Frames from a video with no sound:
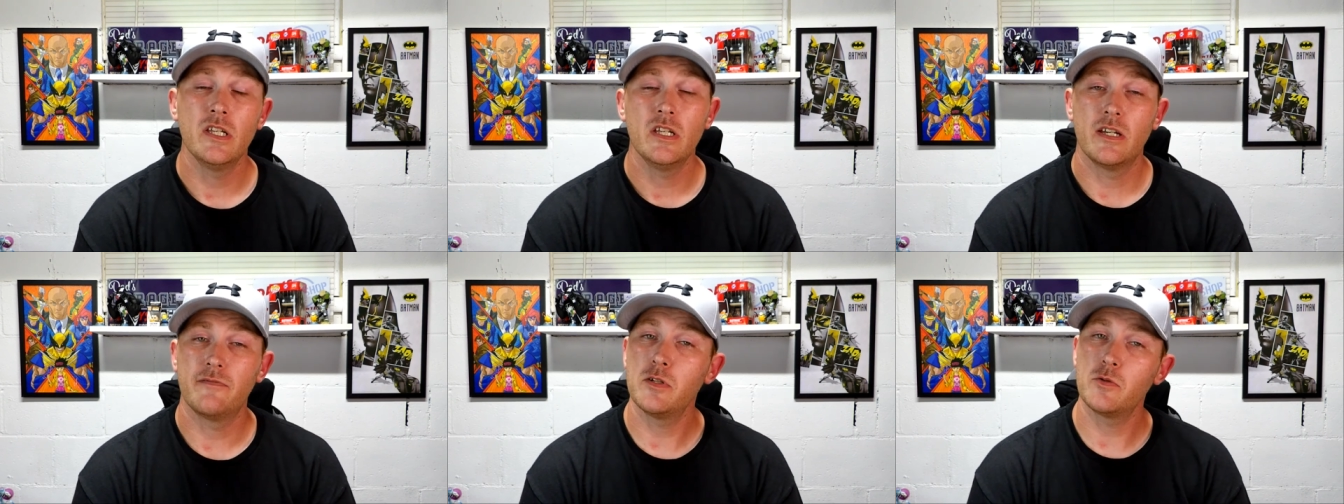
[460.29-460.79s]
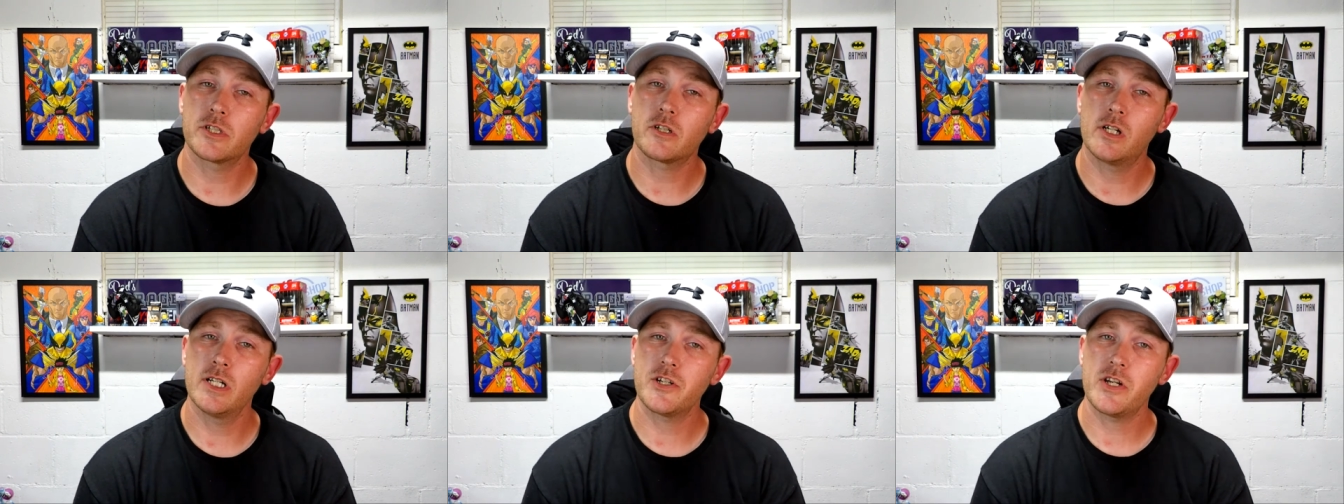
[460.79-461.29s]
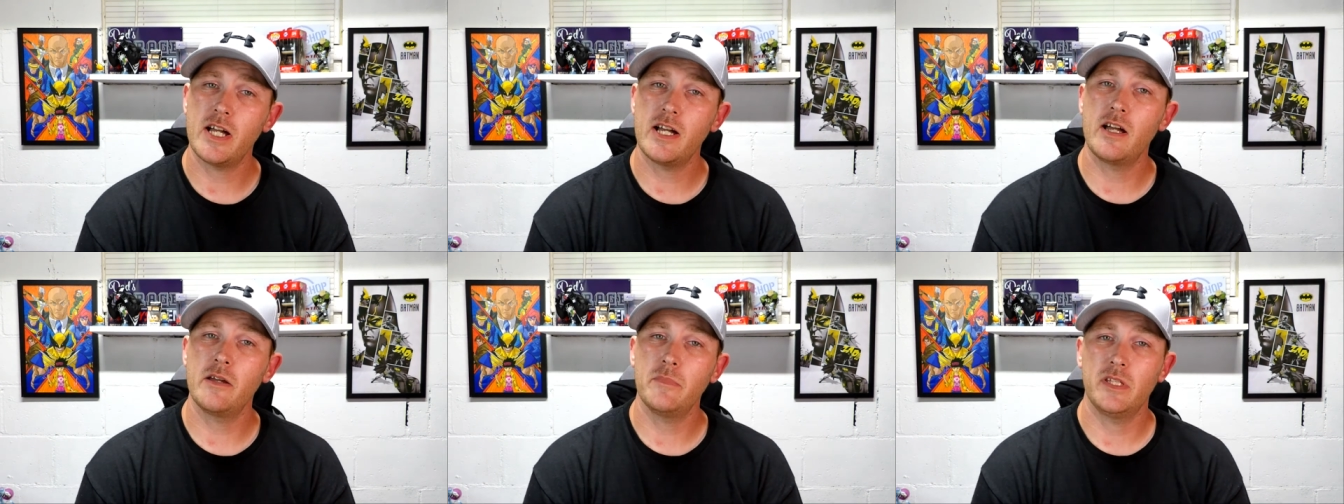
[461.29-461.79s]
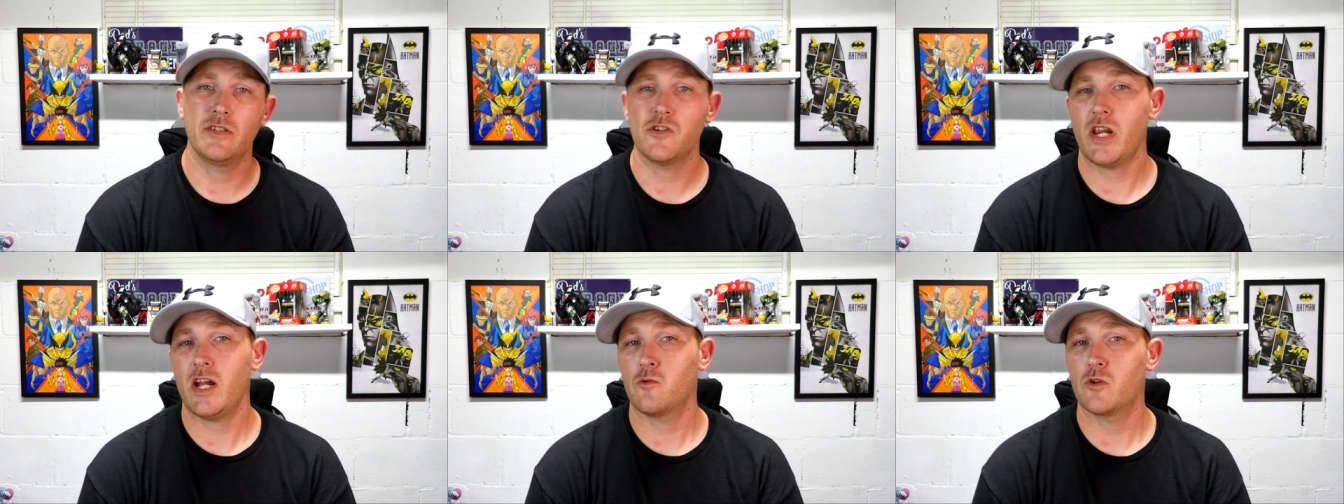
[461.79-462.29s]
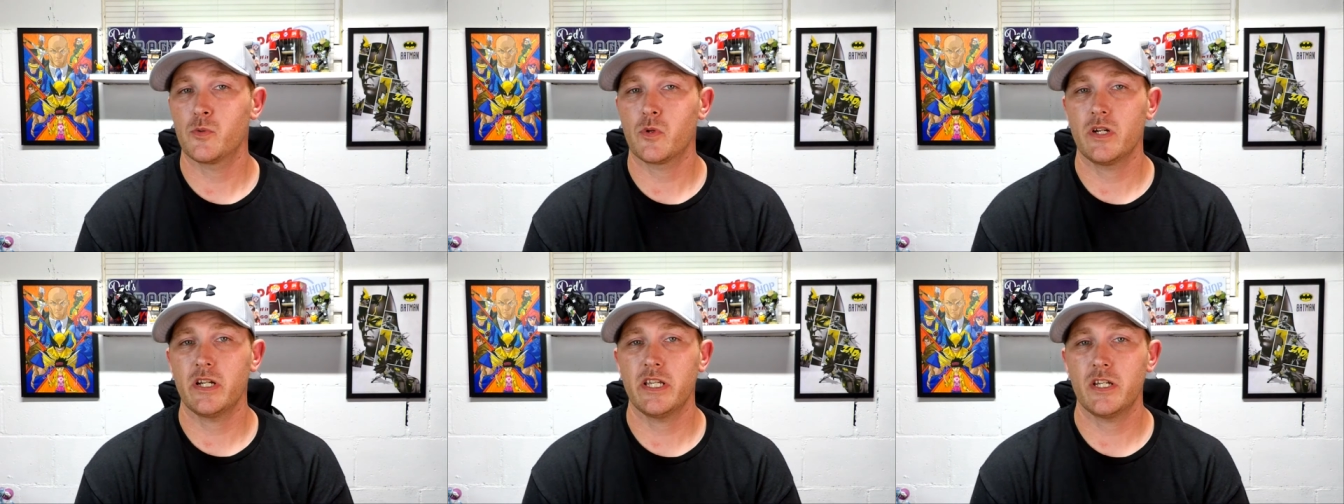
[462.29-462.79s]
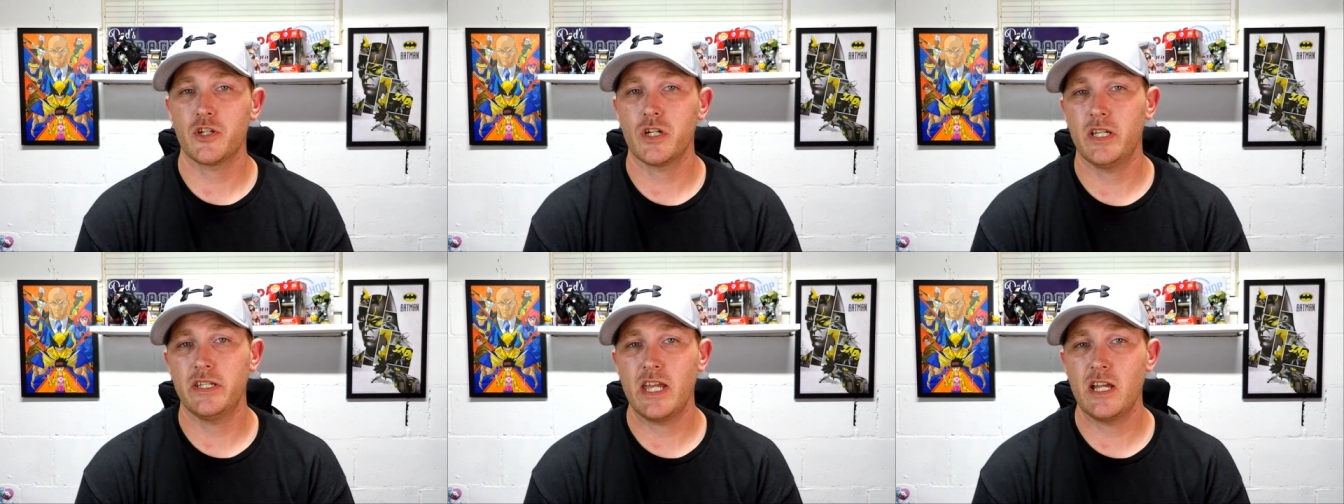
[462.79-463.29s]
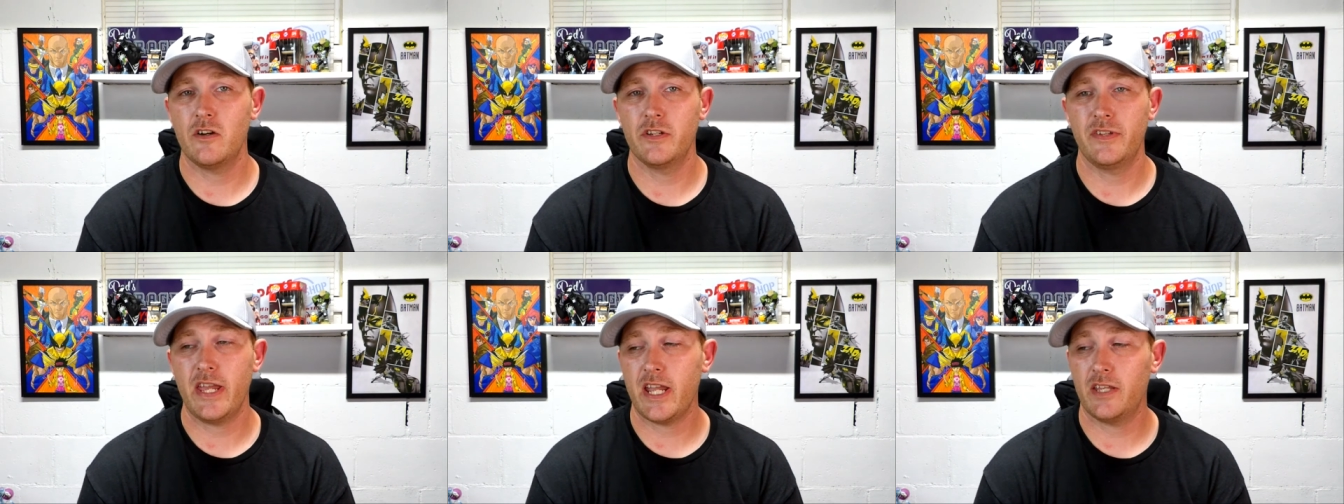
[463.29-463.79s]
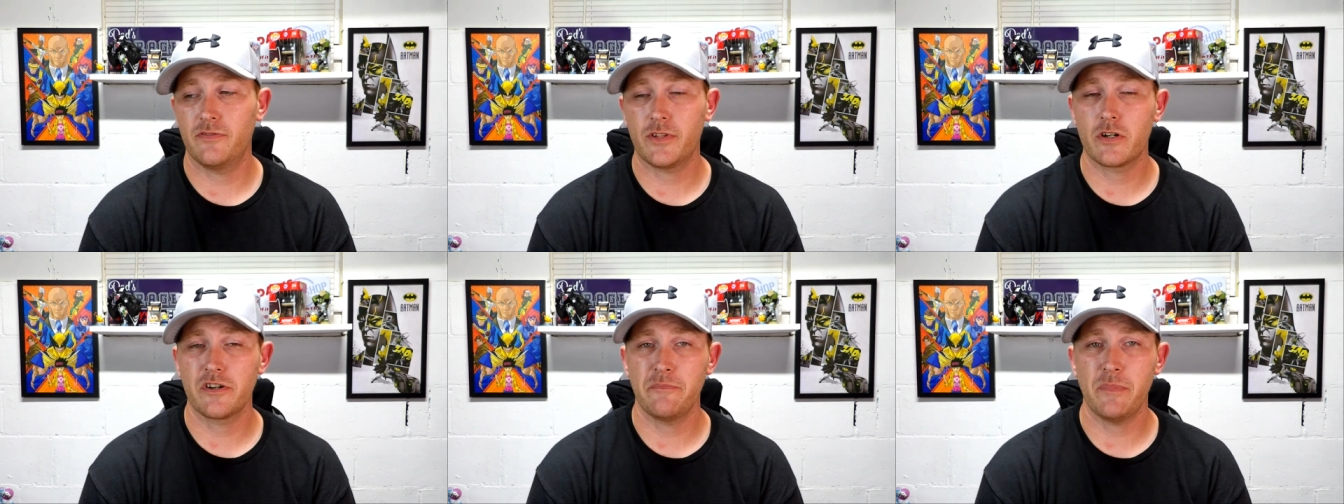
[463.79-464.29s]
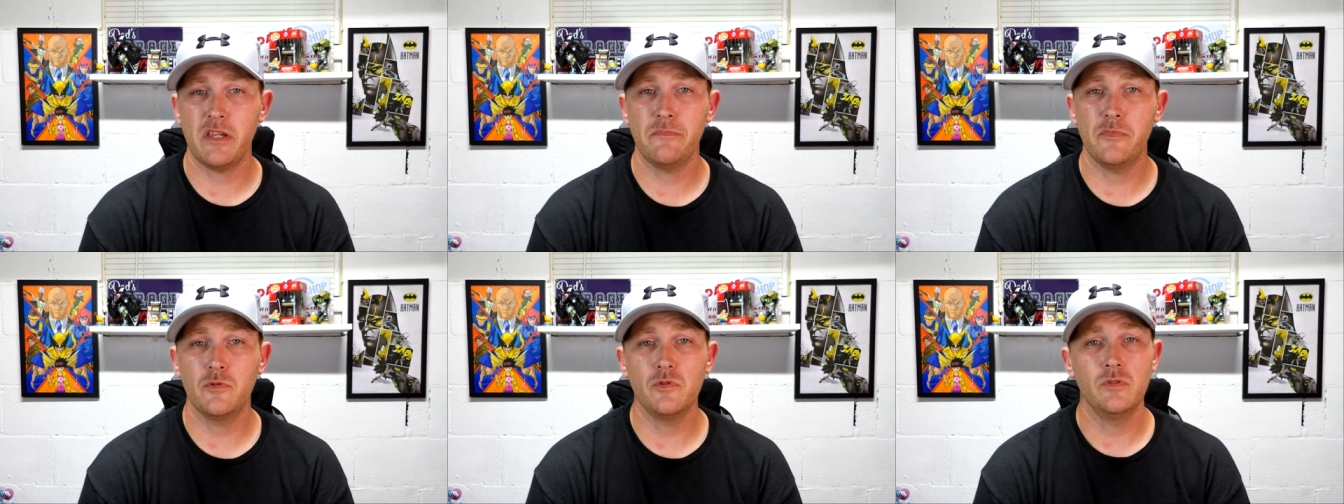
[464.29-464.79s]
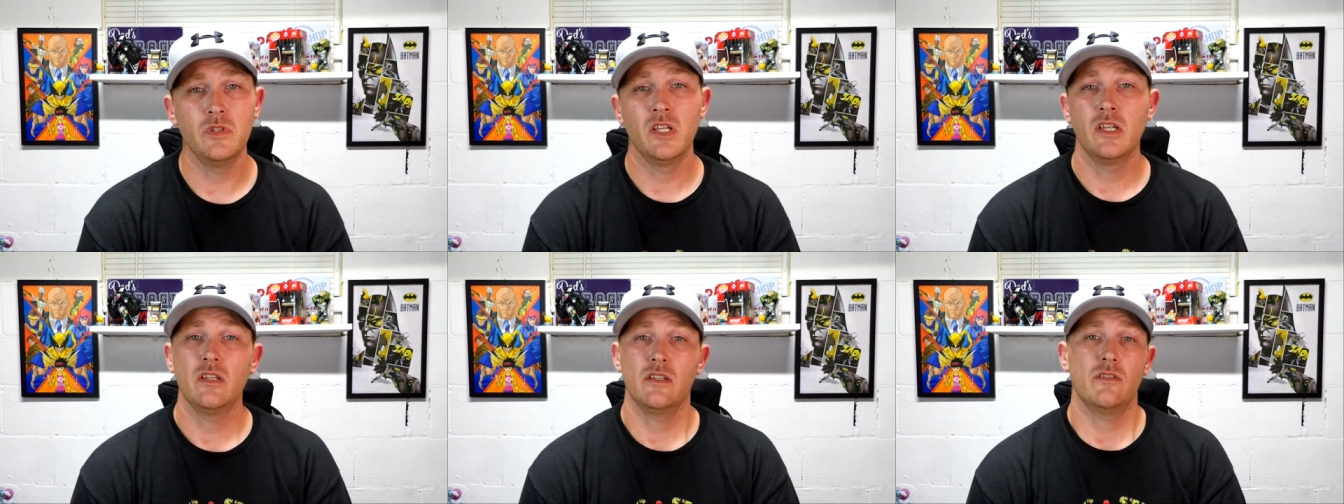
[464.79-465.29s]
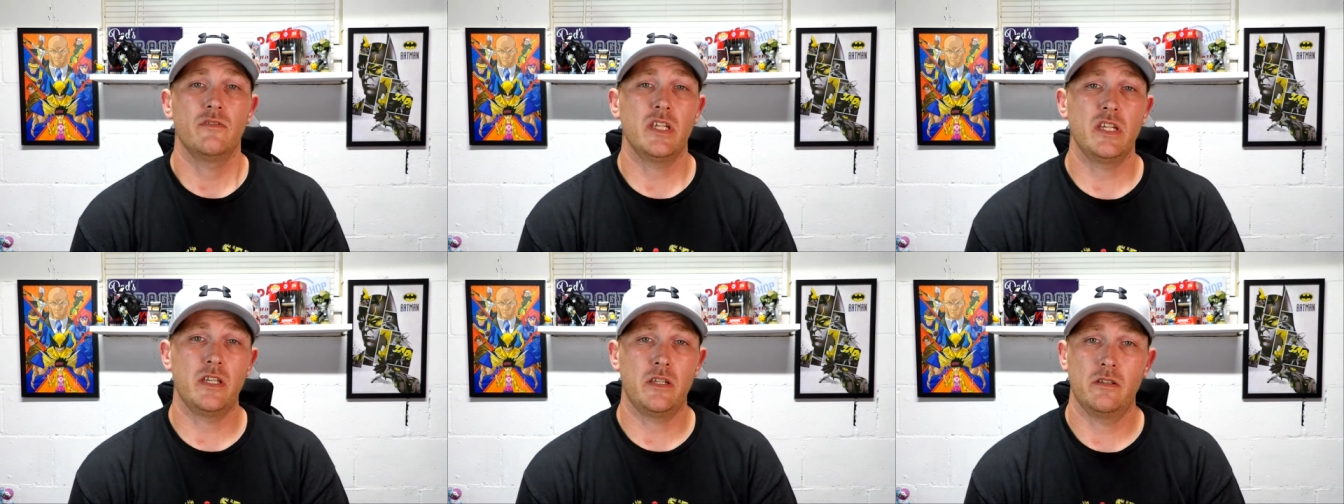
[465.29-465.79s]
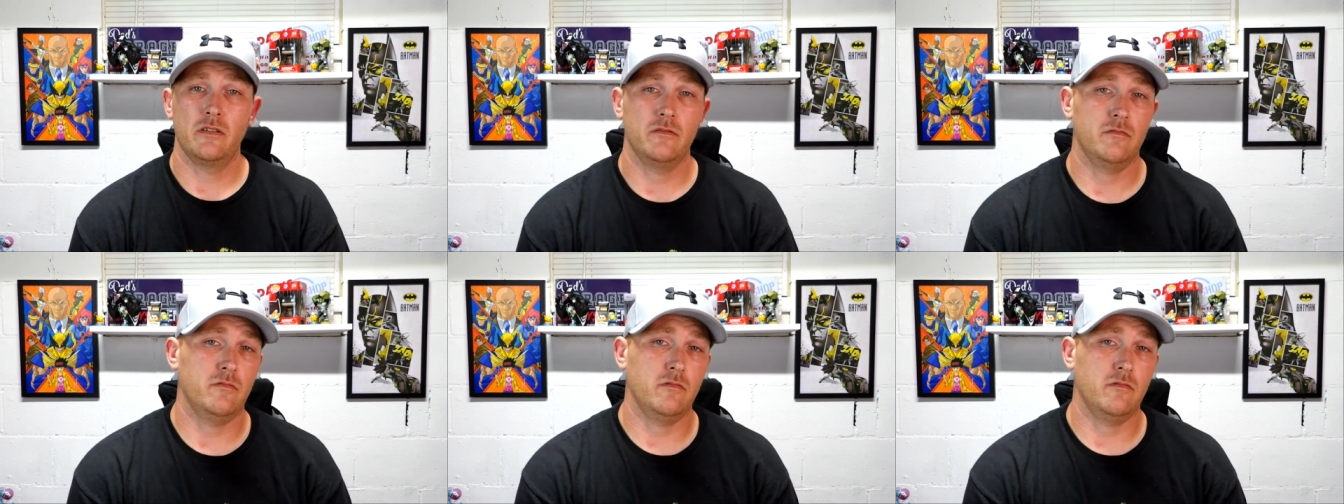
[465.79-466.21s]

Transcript: if it was crunch time and the showers were going to get shut down and they had 30 people, then